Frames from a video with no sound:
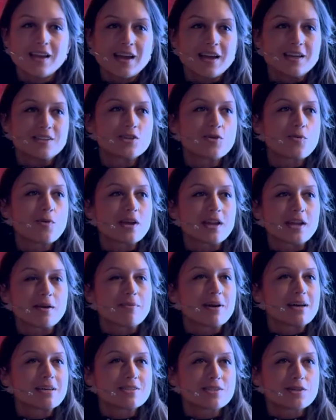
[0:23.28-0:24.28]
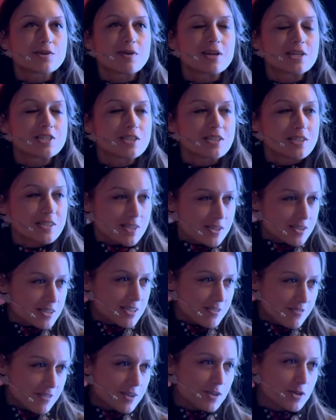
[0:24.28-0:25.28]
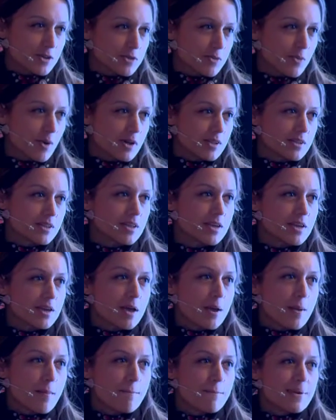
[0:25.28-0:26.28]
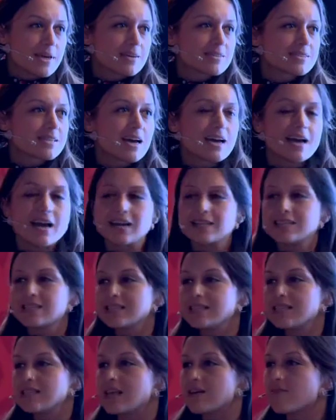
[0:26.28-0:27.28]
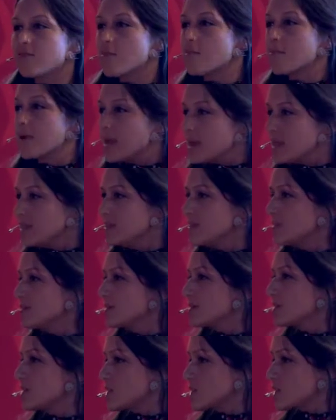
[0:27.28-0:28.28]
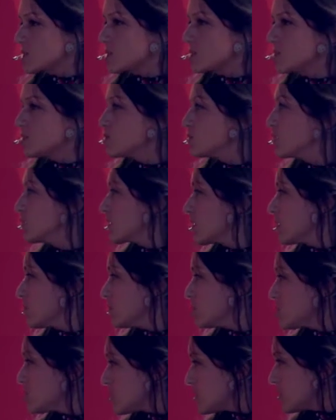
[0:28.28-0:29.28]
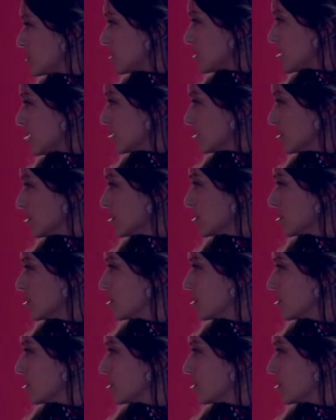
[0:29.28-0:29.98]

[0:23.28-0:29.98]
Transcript: And so when I'm asked the question, it's a difficult one because I actually never made the decision to become a storyteller.